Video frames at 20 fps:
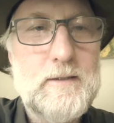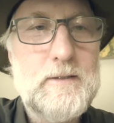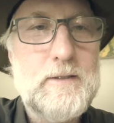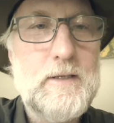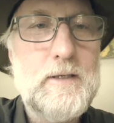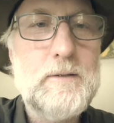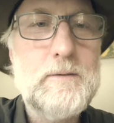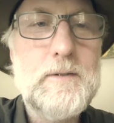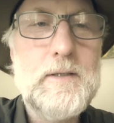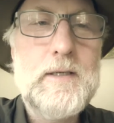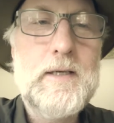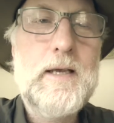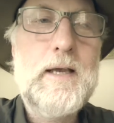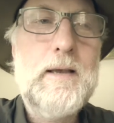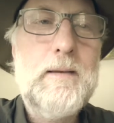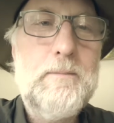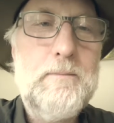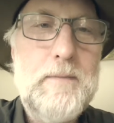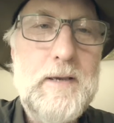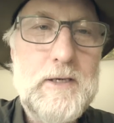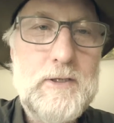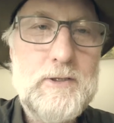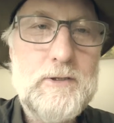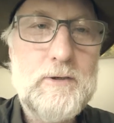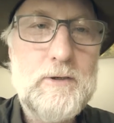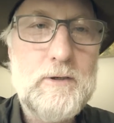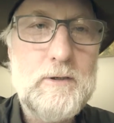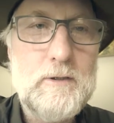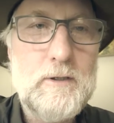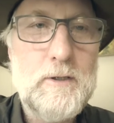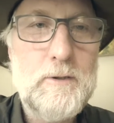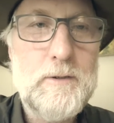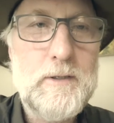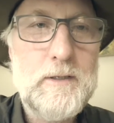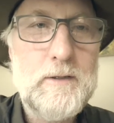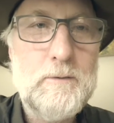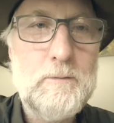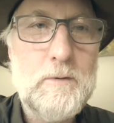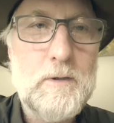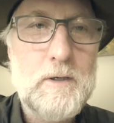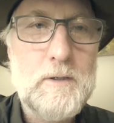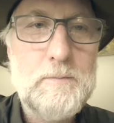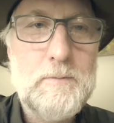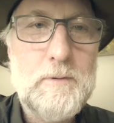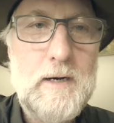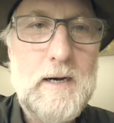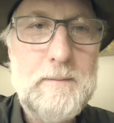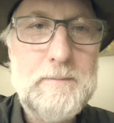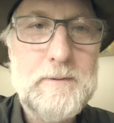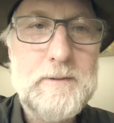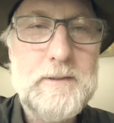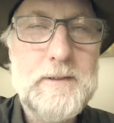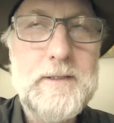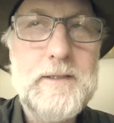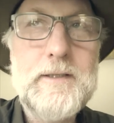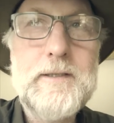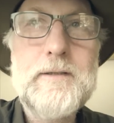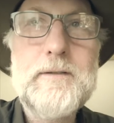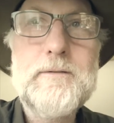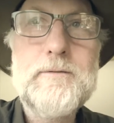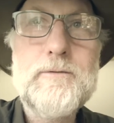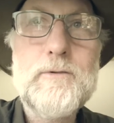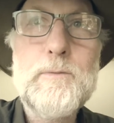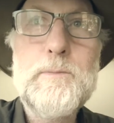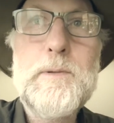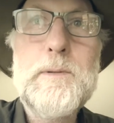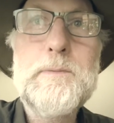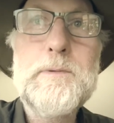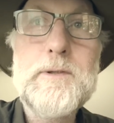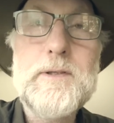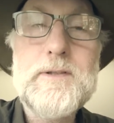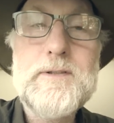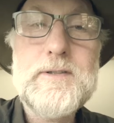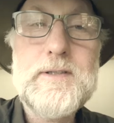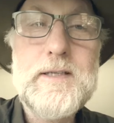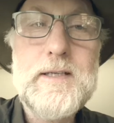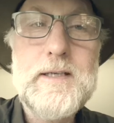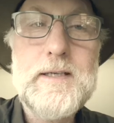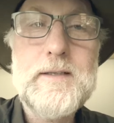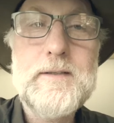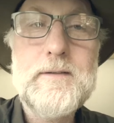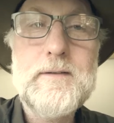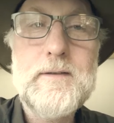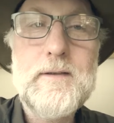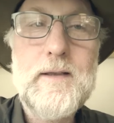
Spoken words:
So make sure you're loading the work properly for people to see it.